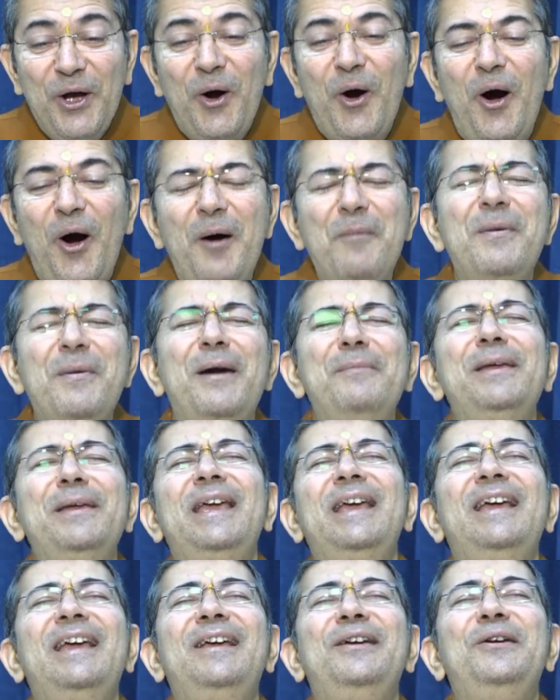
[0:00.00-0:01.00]
Oh
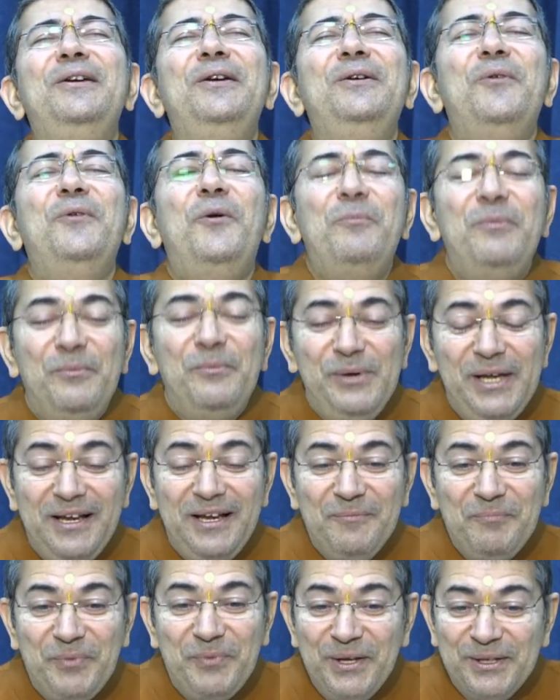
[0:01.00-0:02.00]
mommy, oh mommy.